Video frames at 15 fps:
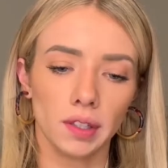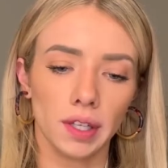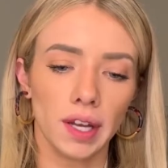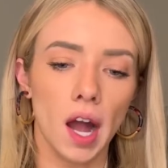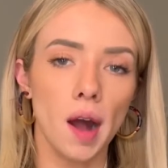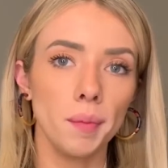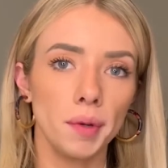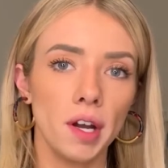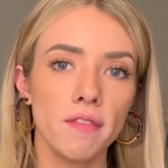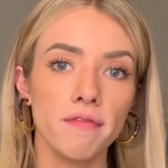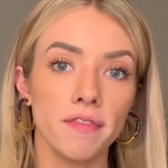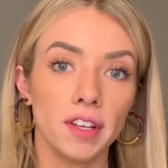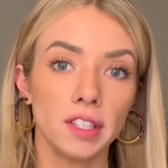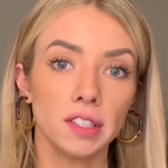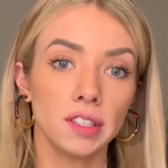Like, I'm
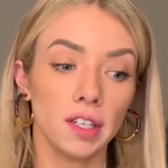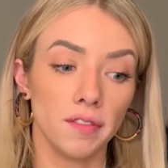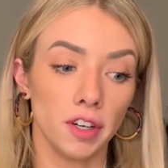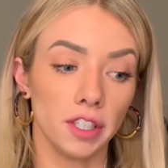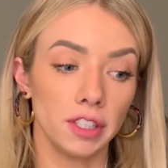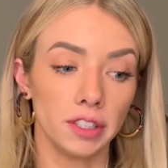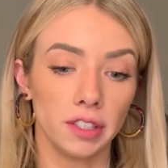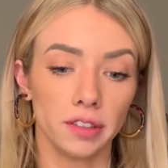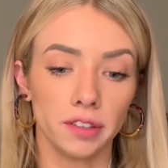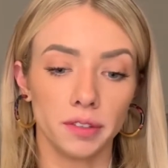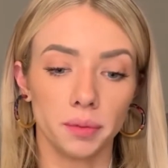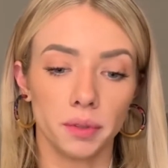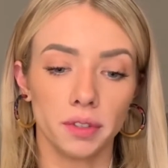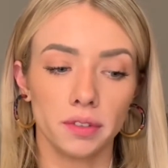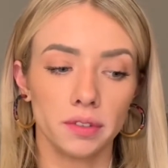convinced I've already done this
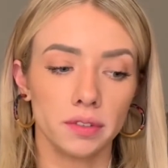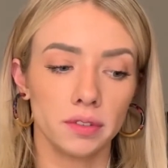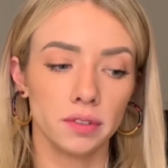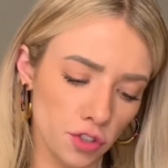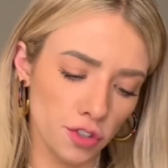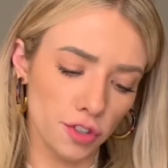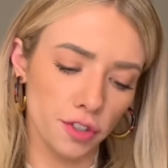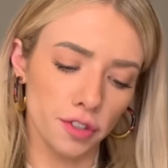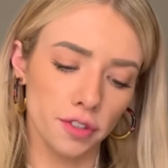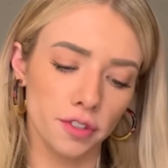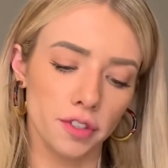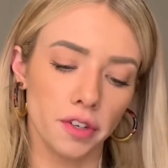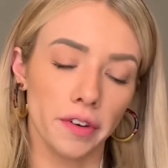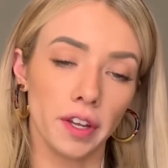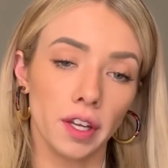one.
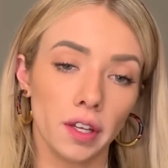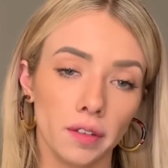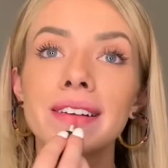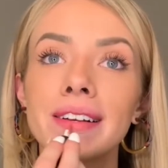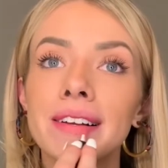Zurich.